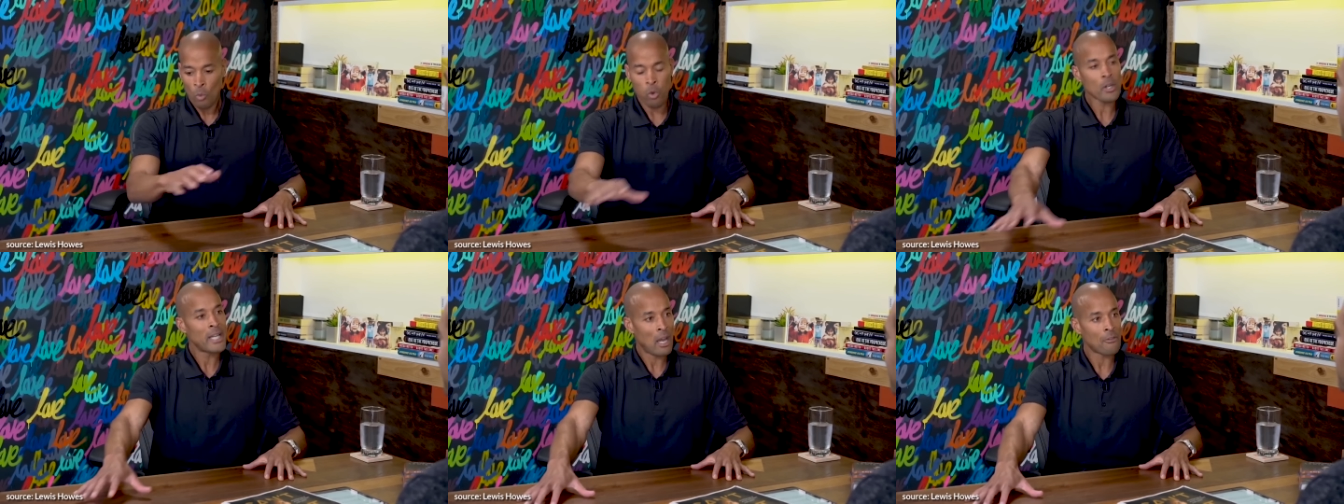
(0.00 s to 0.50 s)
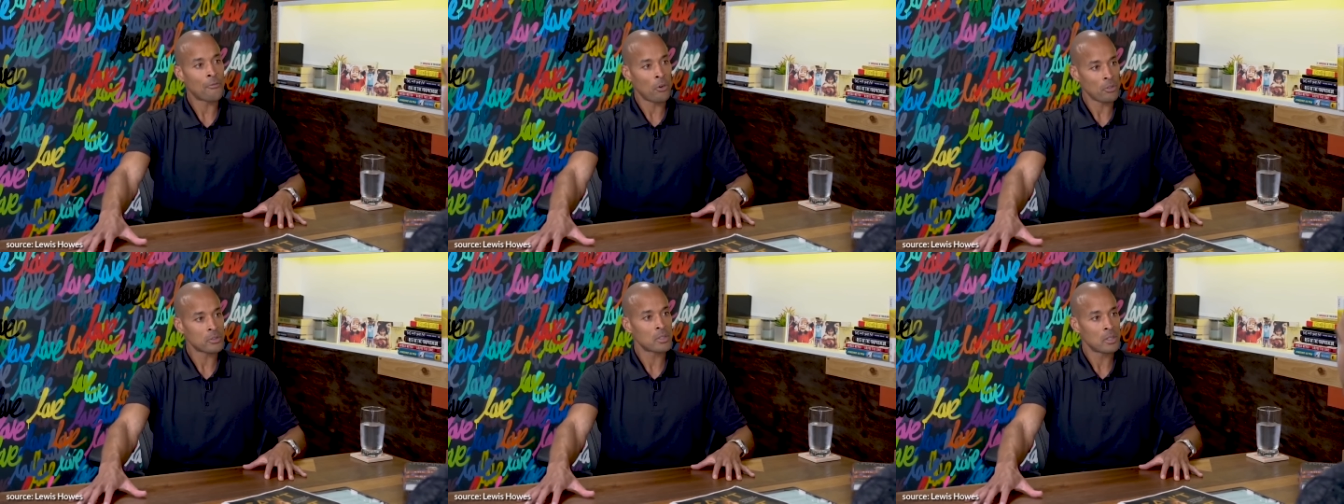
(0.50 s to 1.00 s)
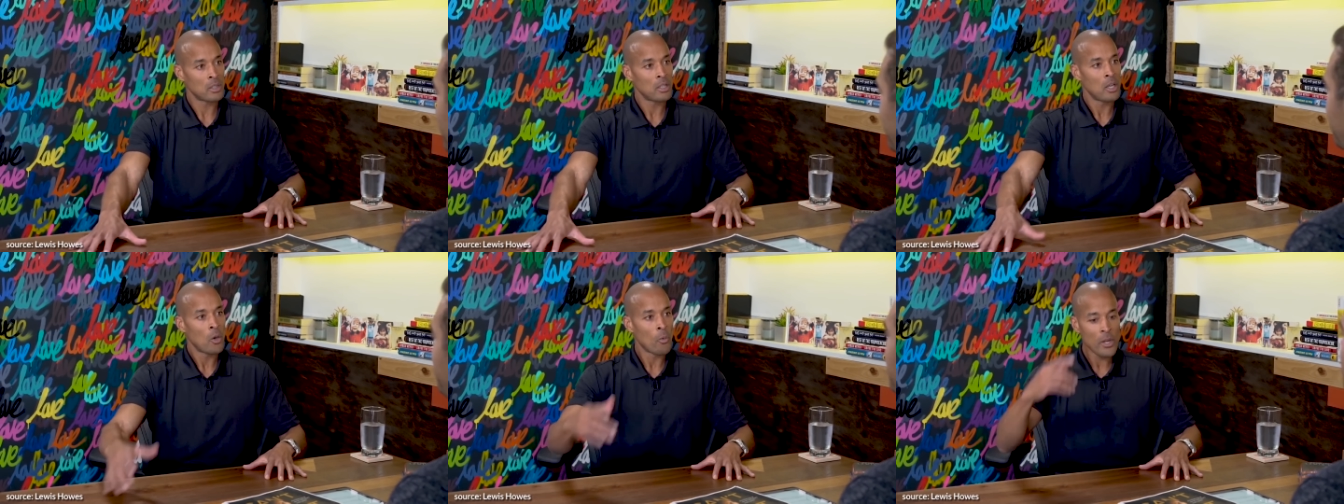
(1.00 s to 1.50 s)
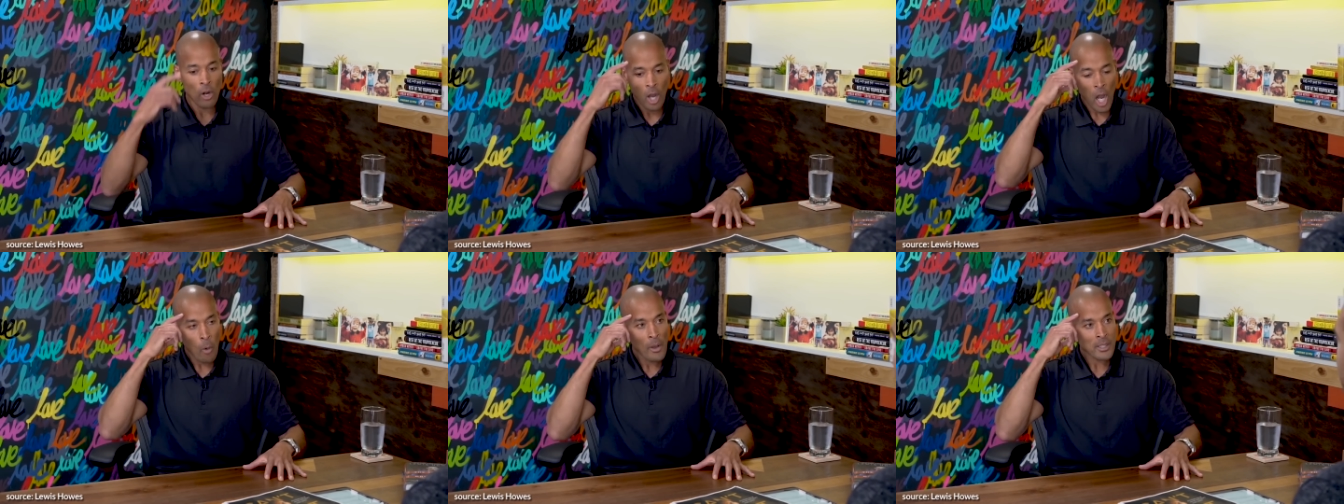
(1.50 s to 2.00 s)
Work out first. We
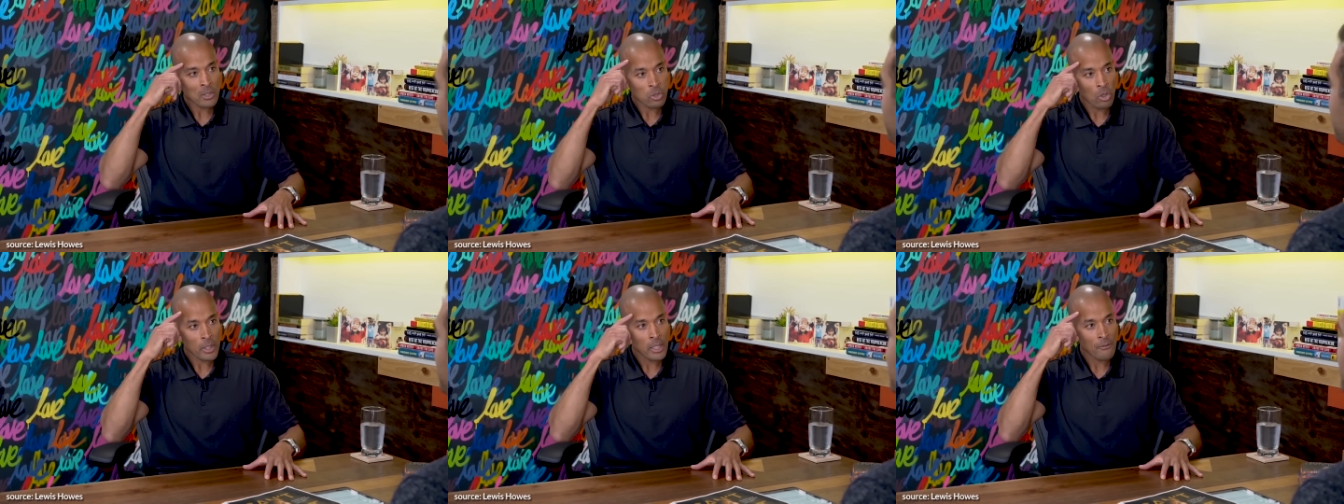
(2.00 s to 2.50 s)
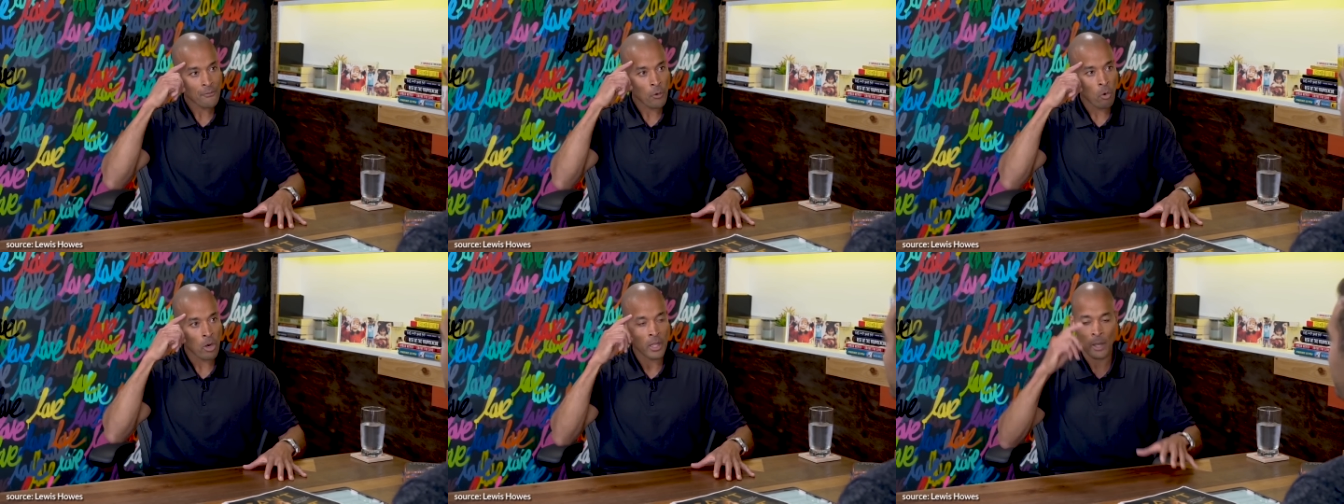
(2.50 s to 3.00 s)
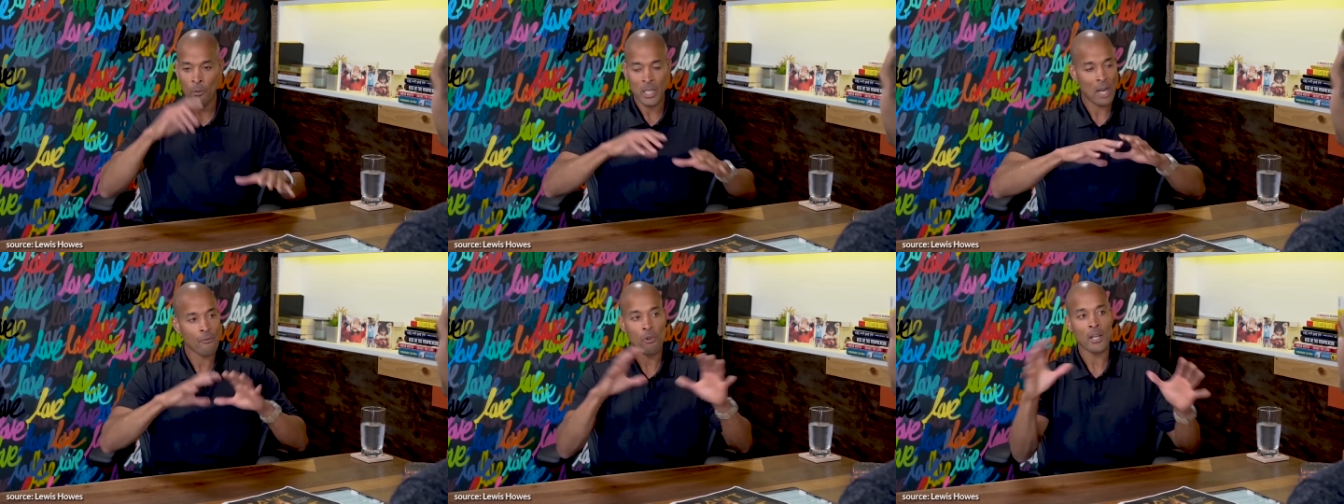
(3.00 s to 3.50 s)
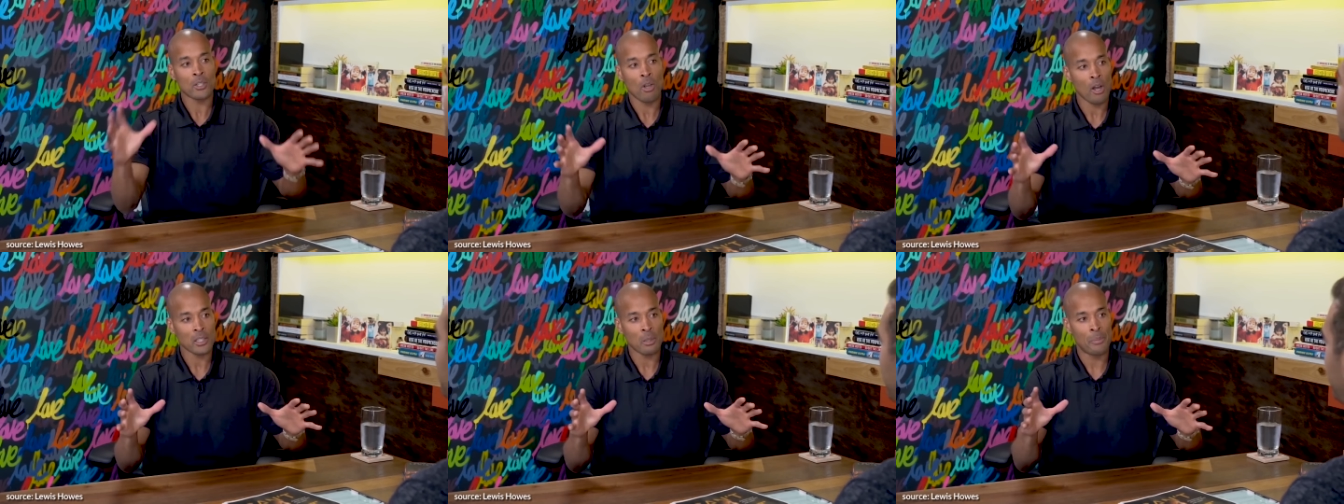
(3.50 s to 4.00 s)
are always looking for, like whenever I
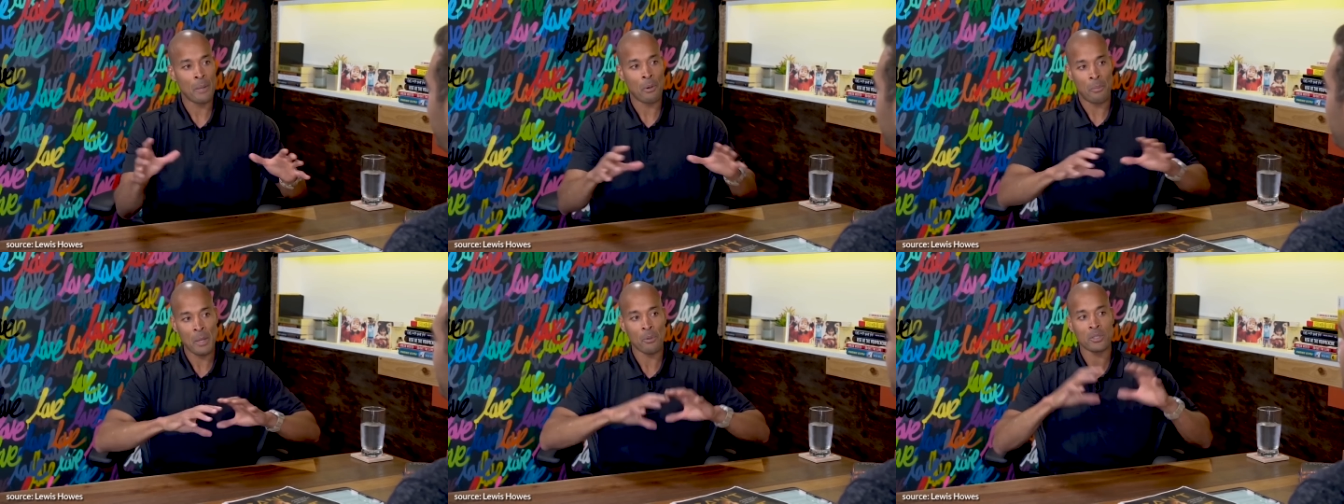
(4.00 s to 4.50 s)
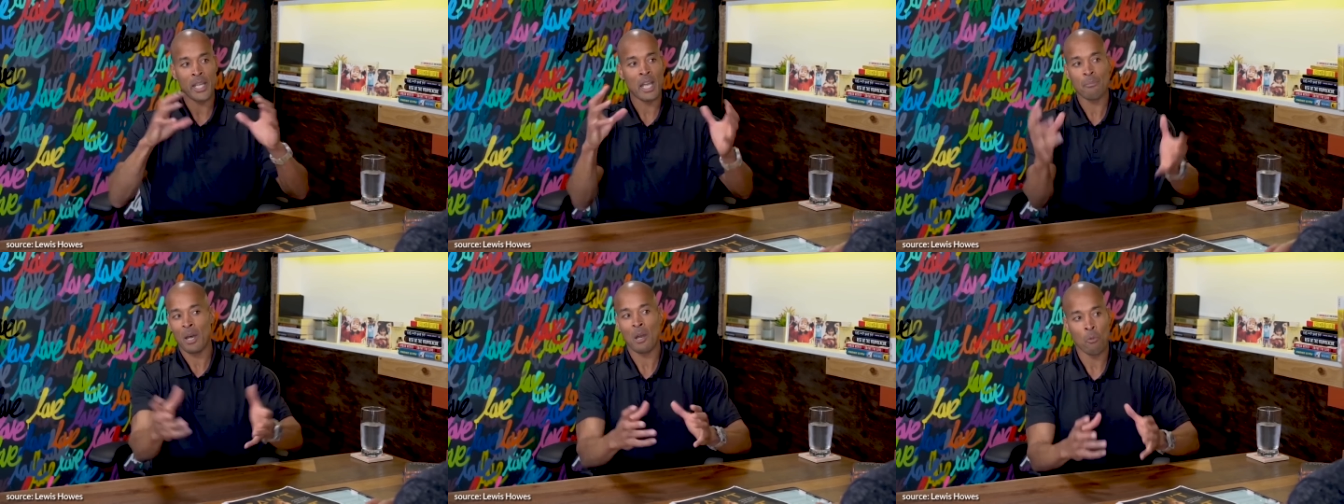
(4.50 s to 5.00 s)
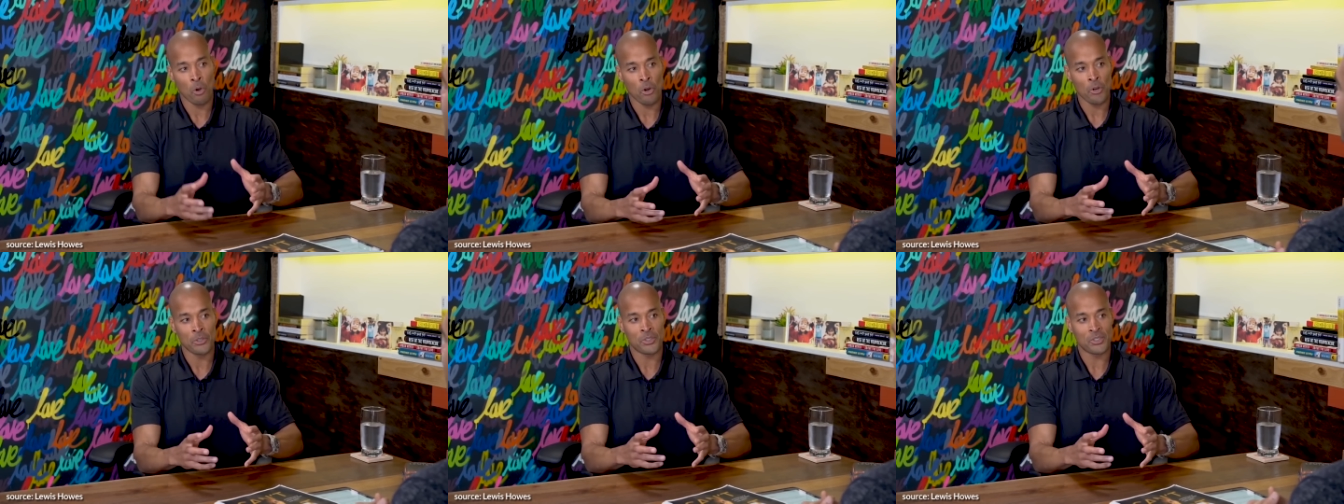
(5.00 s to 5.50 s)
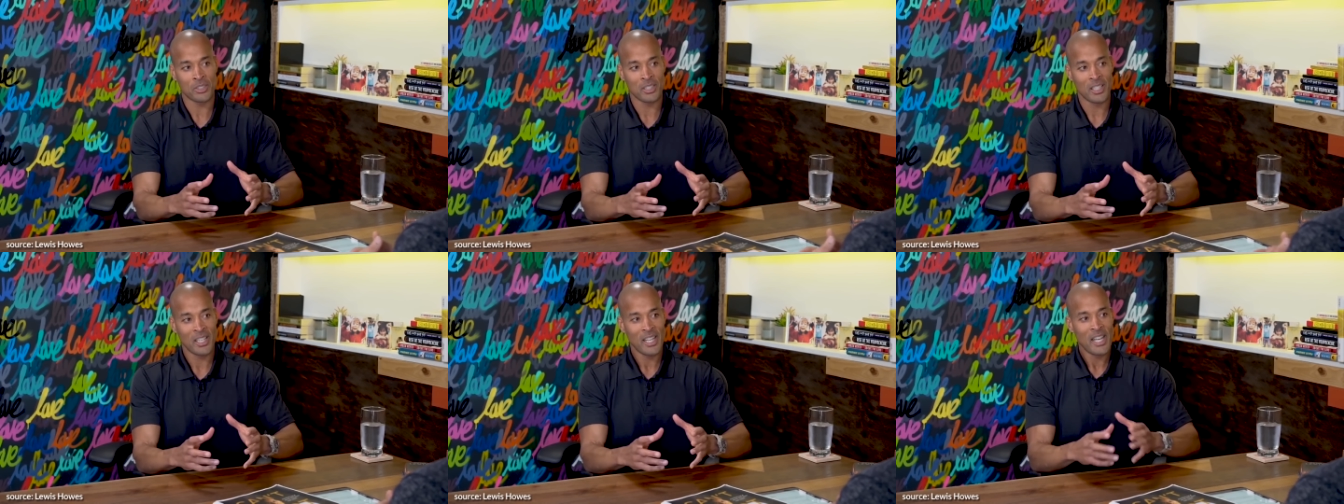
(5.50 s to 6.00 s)
talk to people, people take my words